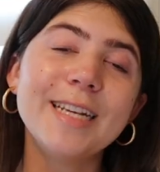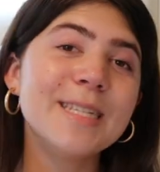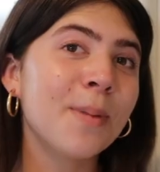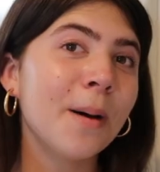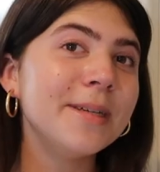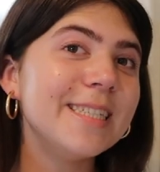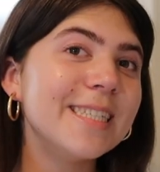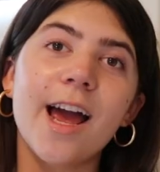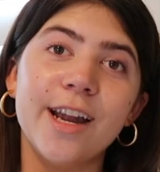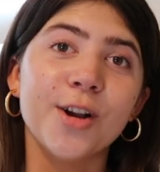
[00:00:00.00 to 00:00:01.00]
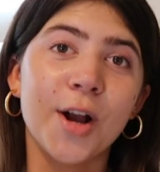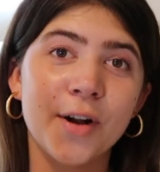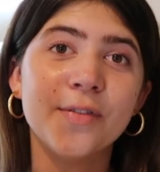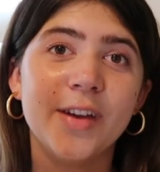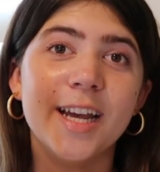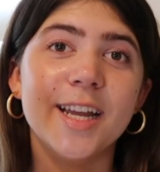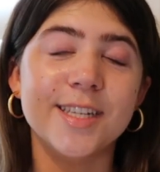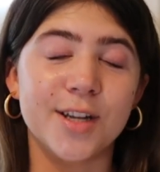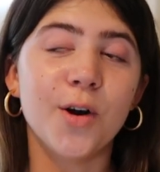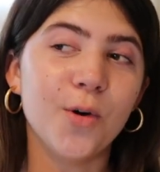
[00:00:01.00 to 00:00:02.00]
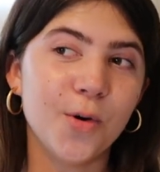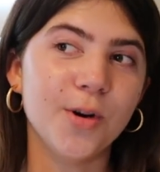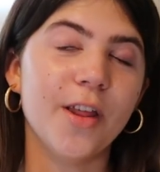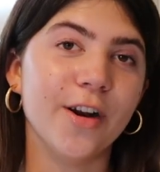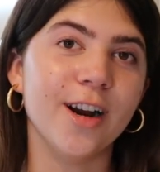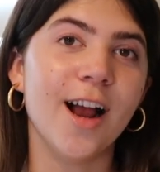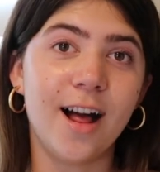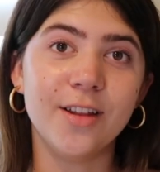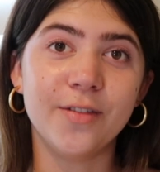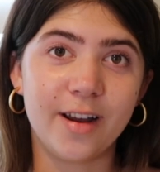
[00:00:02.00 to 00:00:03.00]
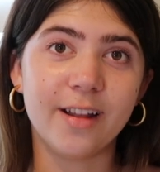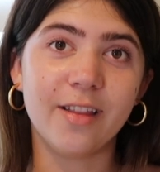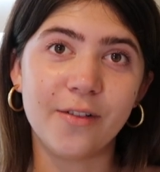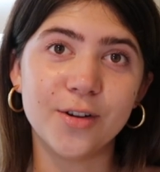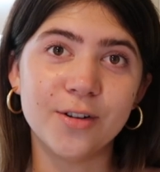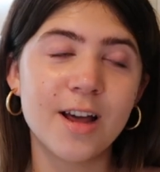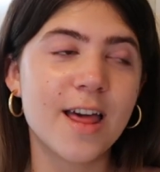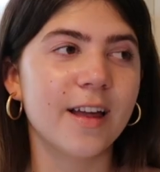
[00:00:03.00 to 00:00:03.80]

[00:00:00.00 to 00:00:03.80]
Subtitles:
of these puppies and your outfit is on a whole nother elevated level.